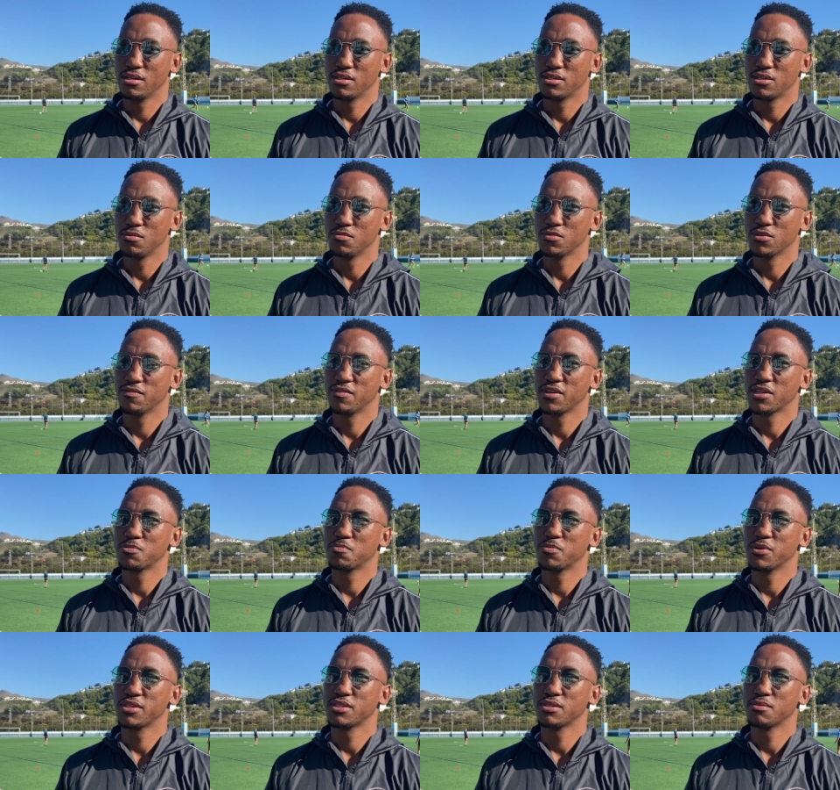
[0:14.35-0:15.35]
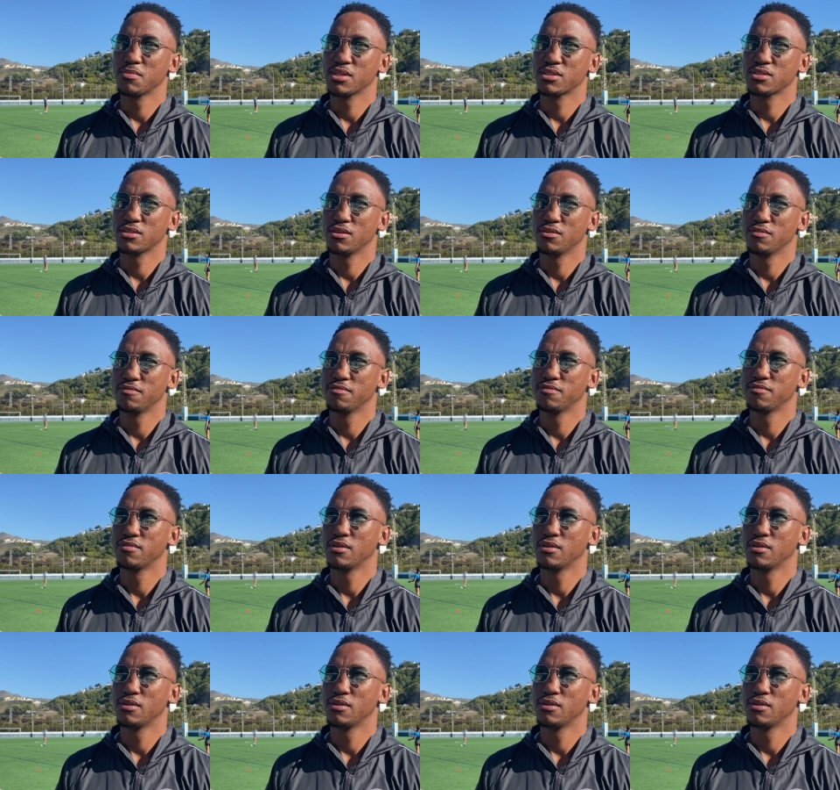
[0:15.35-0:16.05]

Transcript: in terms of expressing myself.